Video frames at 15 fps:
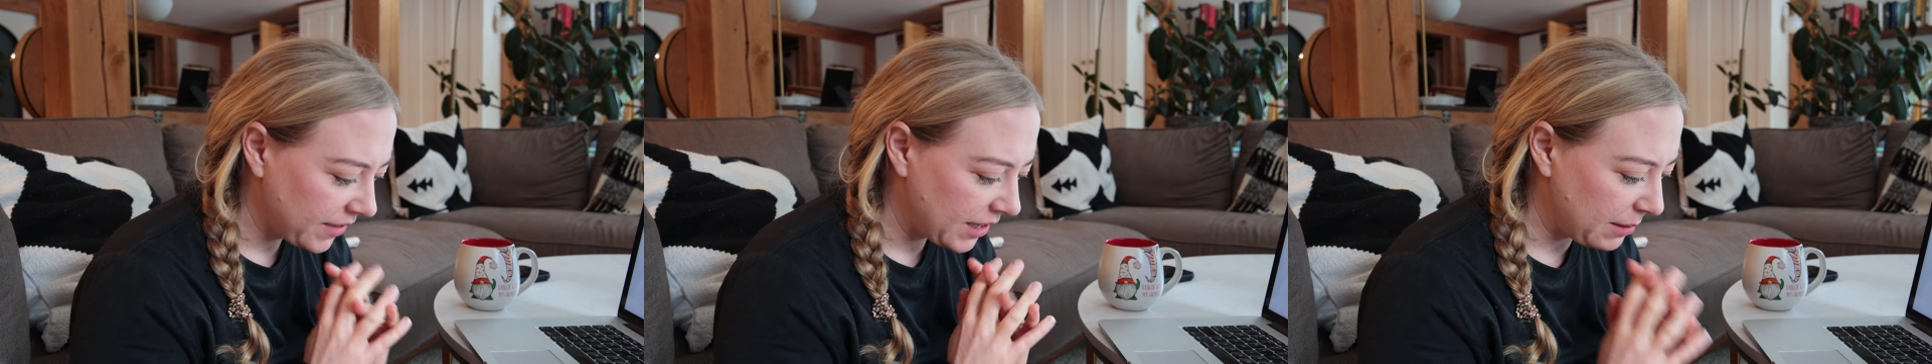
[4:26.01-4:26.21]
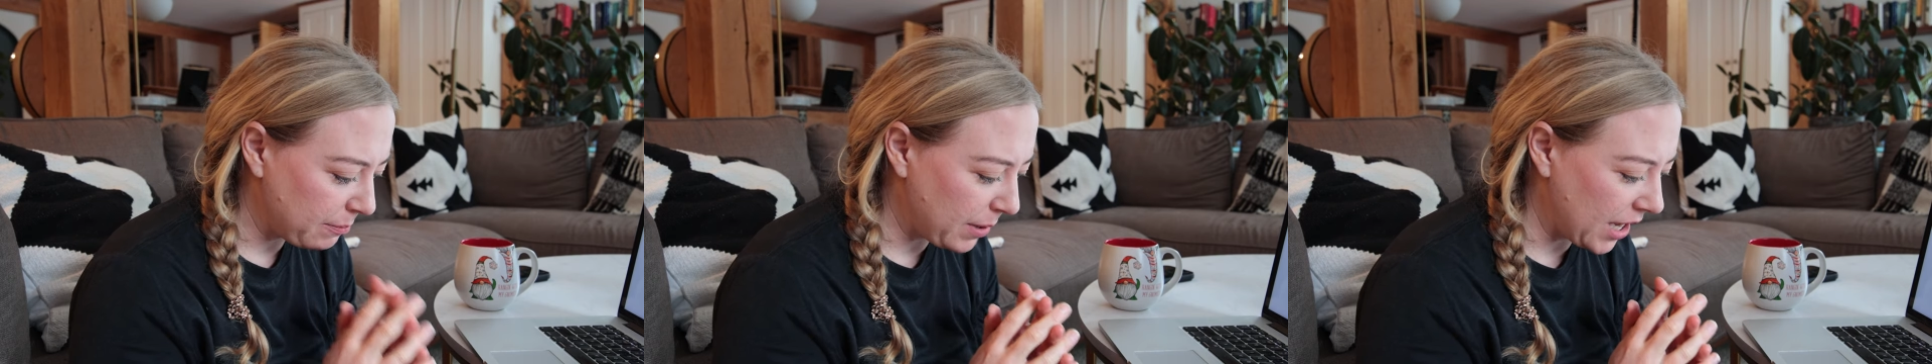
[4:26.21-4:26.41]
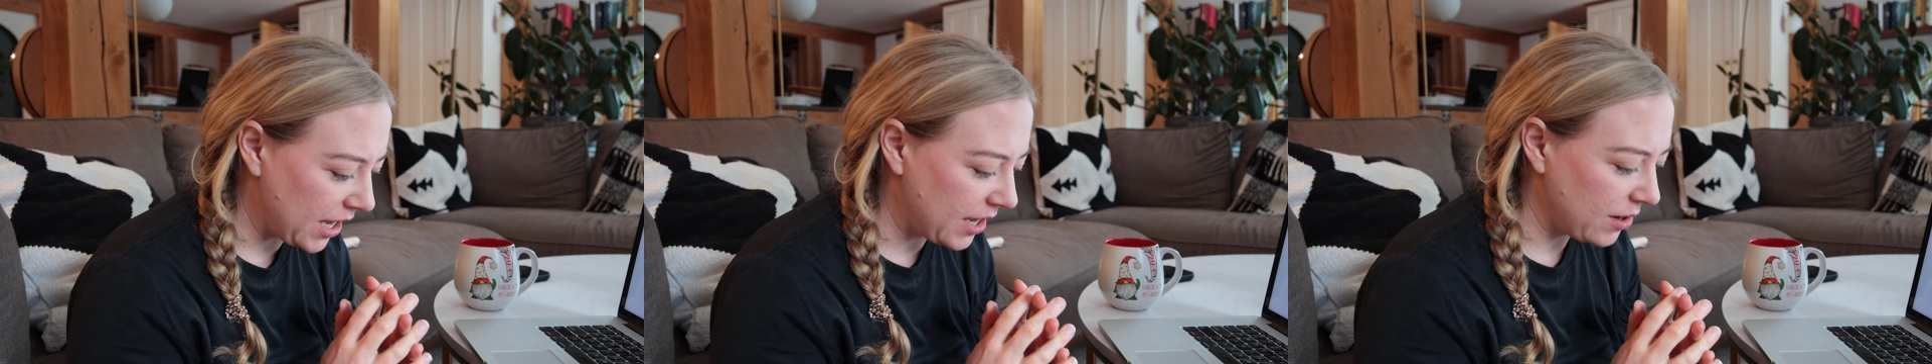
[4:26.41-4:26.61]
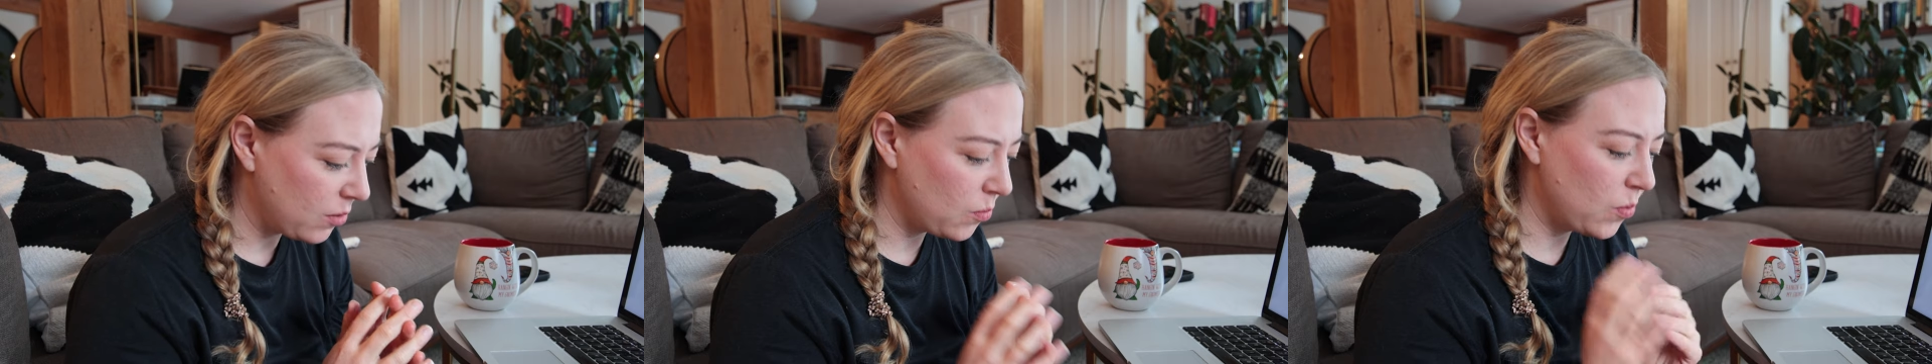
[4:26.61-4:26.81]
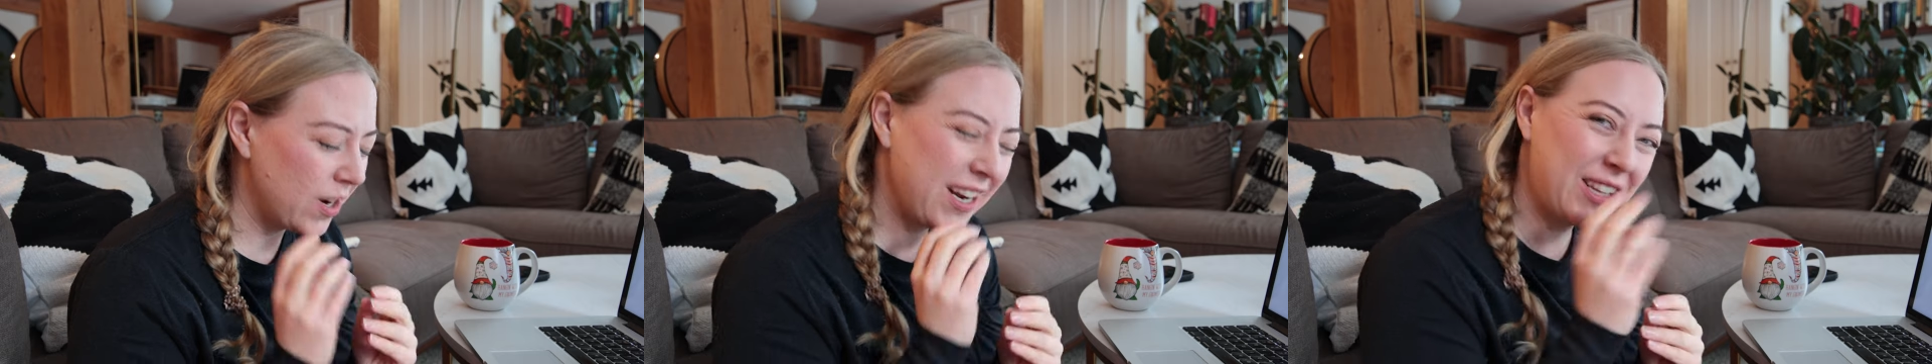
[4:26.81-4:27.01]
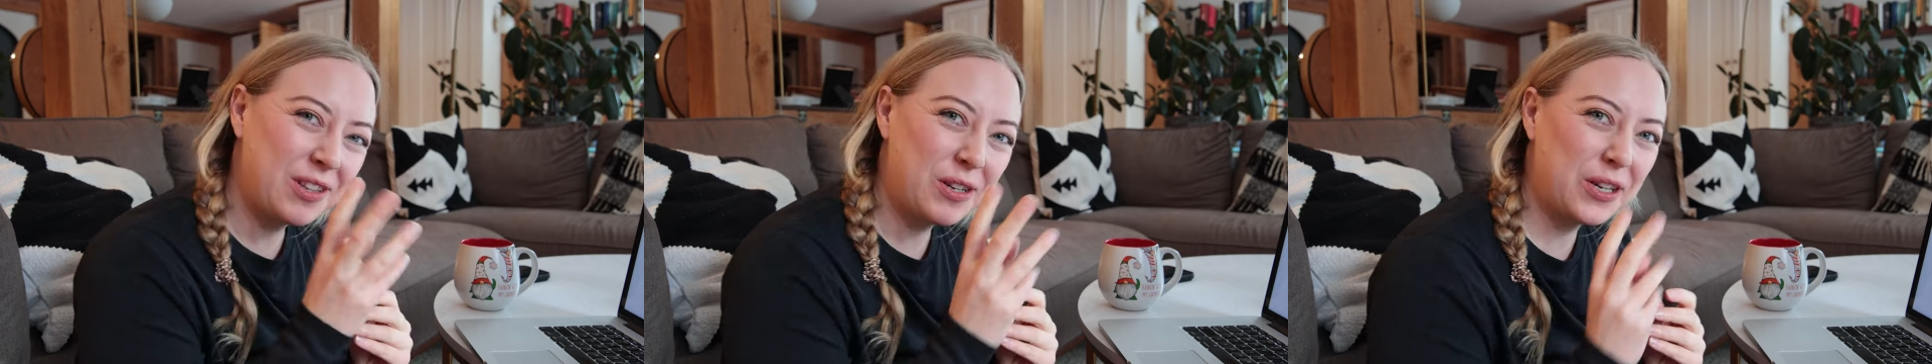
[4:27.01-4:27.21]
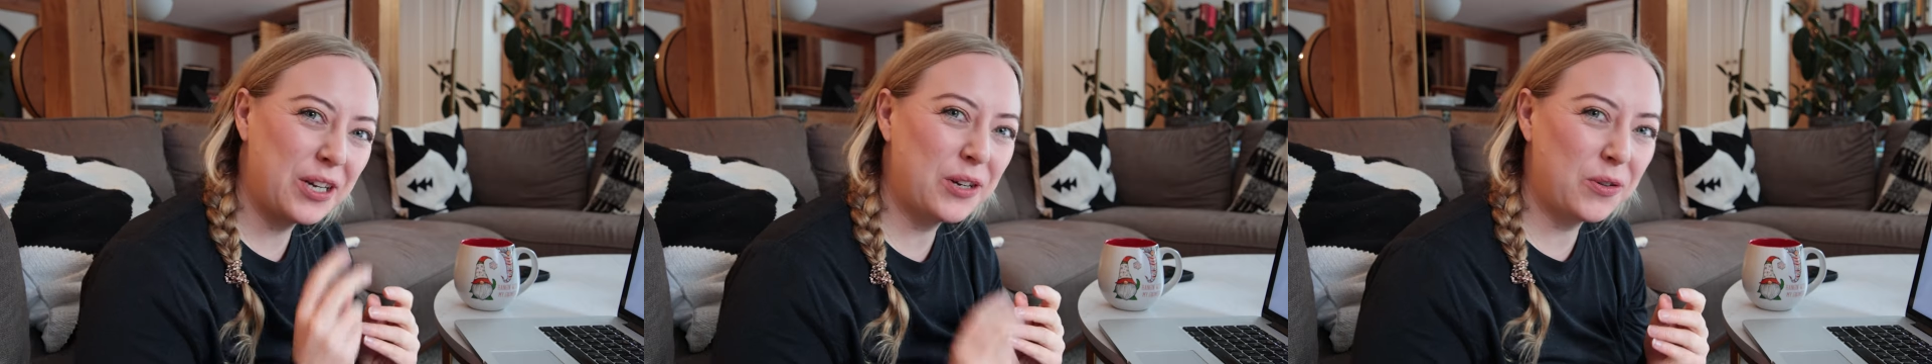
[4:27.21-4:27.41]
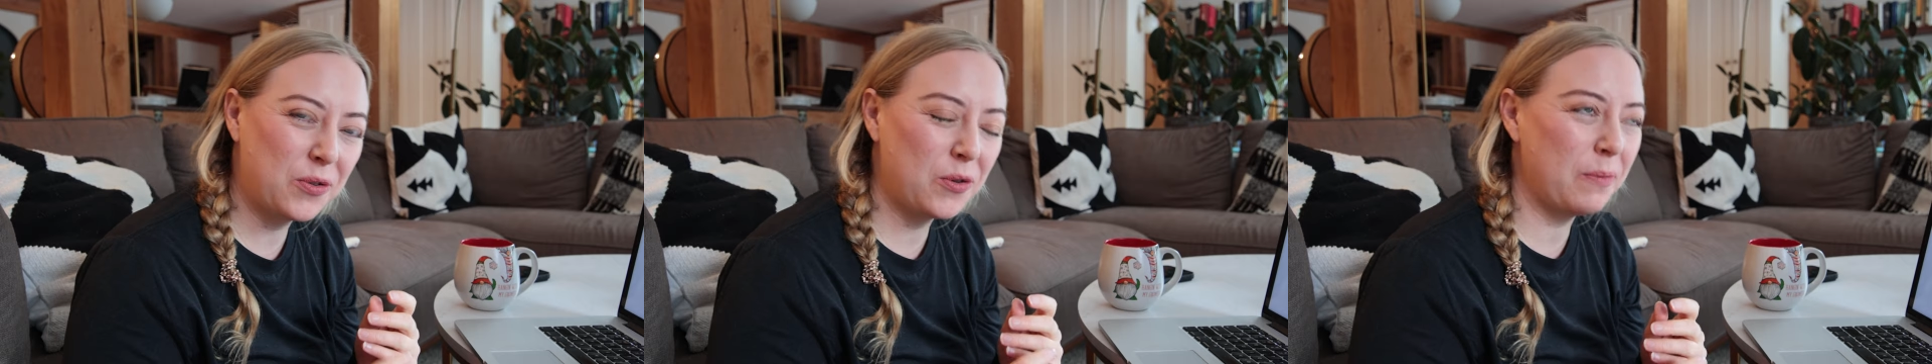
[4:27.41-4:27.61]
but when I look
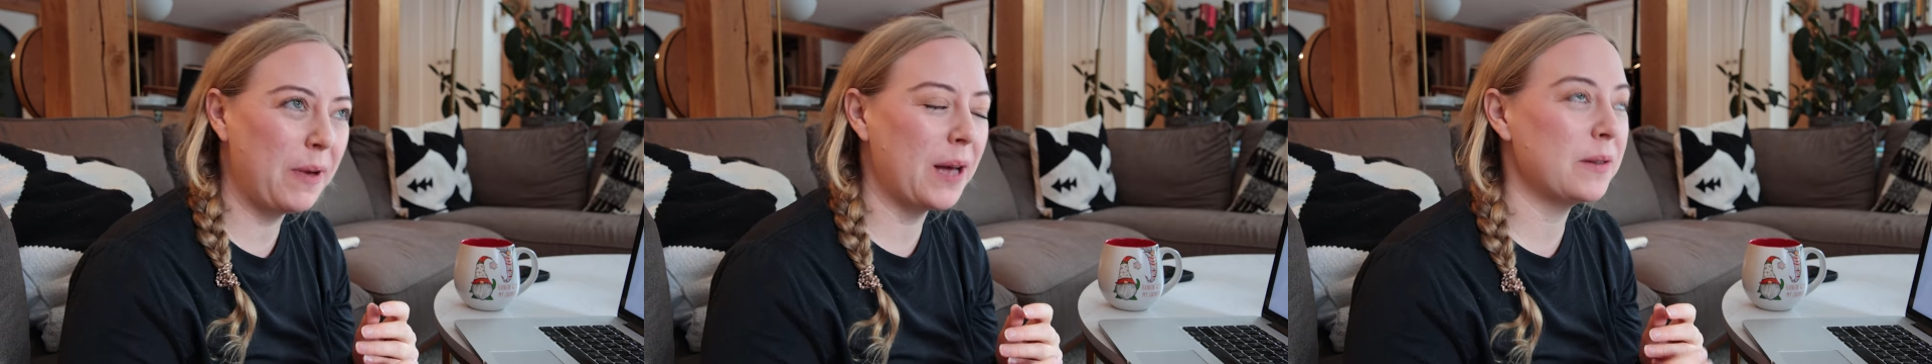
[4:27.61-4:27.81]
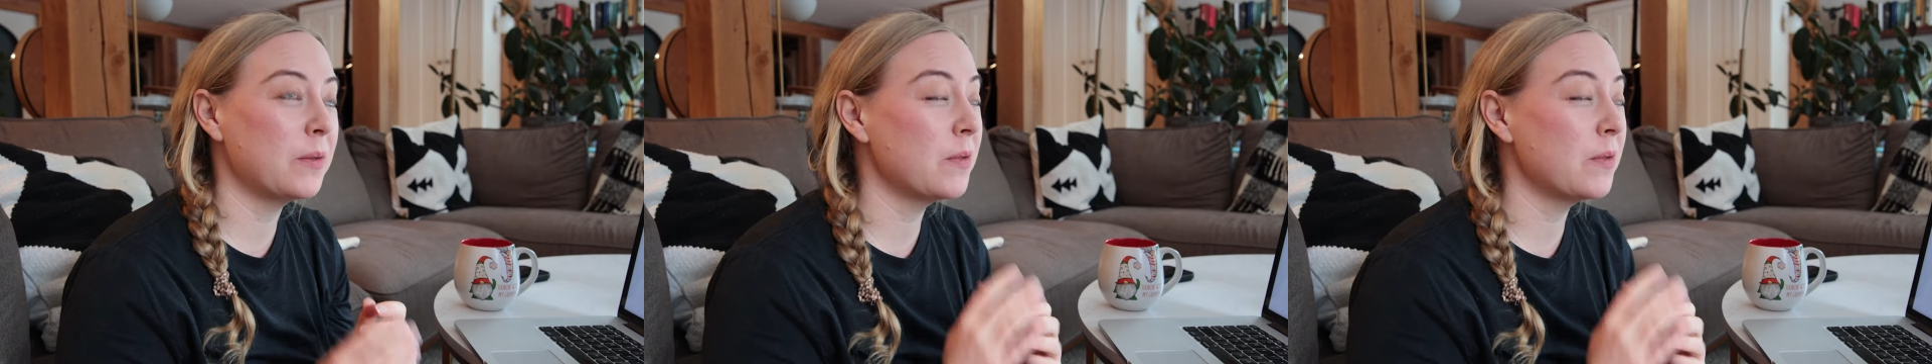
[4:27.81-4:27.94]
at Google Maps,